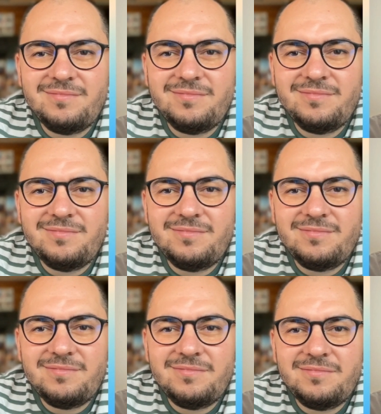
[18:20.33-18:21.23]

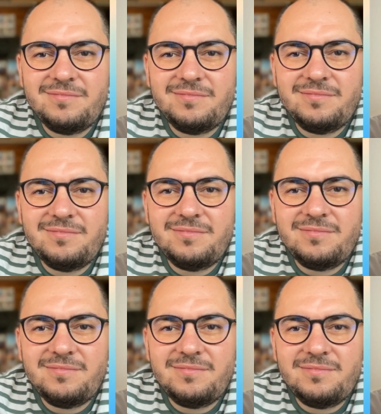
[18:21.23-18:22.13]

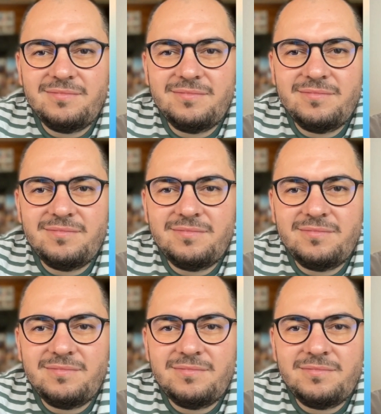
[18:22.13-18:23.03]

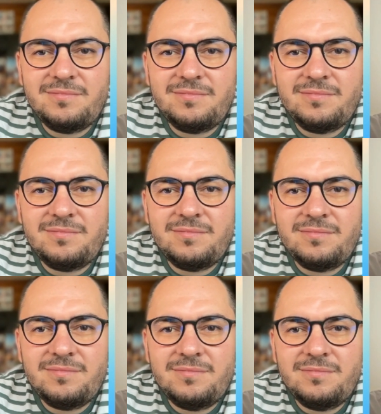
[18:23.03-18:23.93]

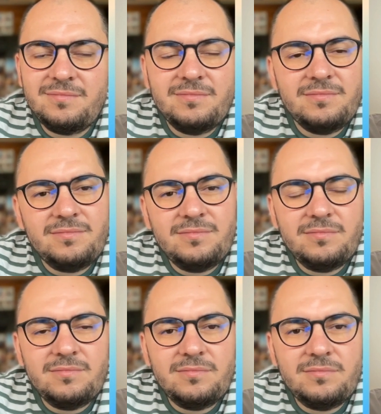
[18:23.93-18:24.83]

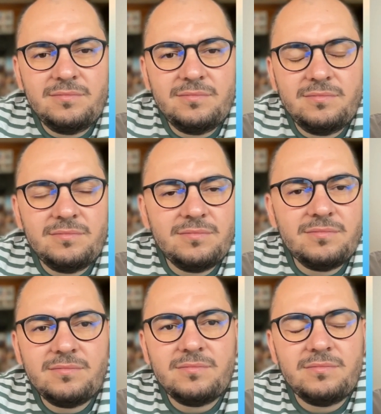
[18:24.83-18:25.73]

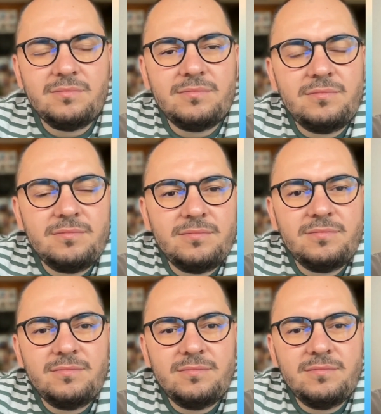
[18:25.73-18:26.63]

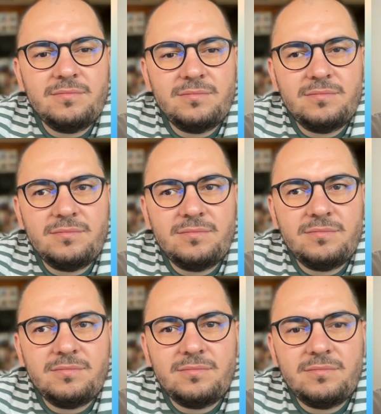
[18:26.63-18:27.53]

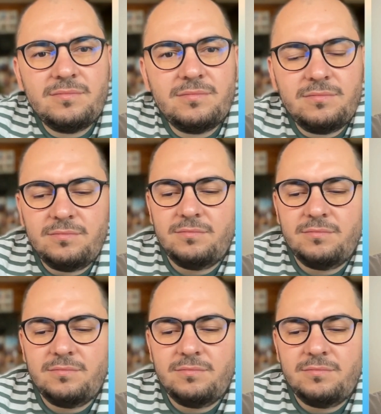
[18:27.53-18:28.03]
The person shown says nothing.